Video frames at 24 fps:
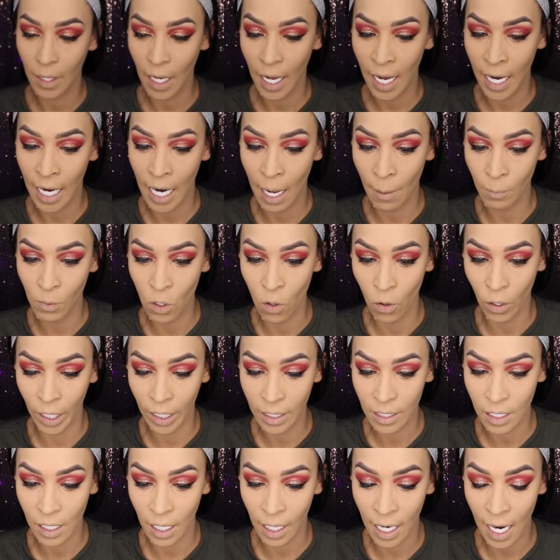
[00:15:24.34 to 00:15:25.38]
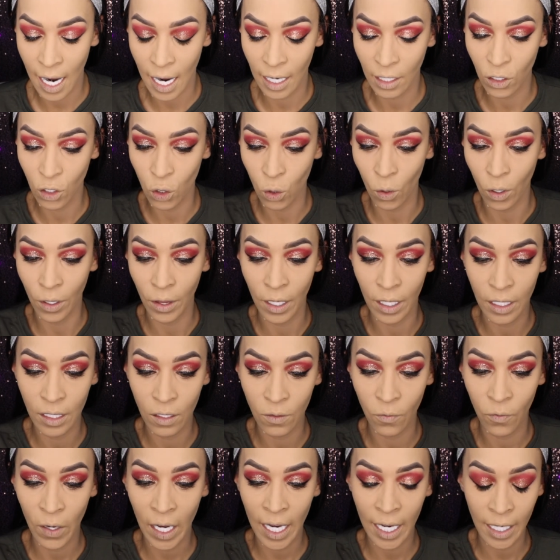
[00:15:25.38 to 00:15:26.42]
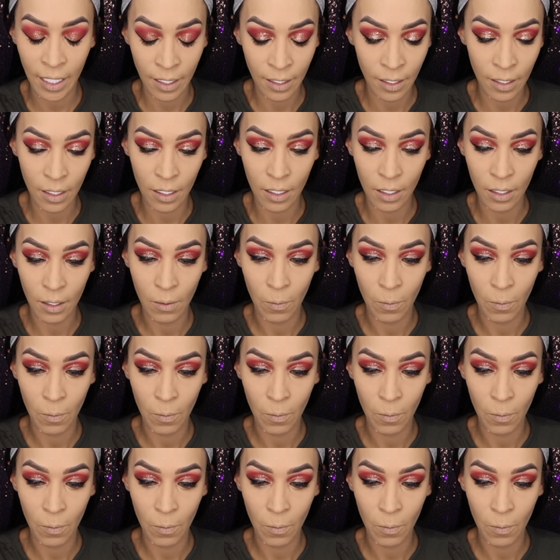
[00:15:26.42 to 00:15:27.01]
and I'm going to contour this face.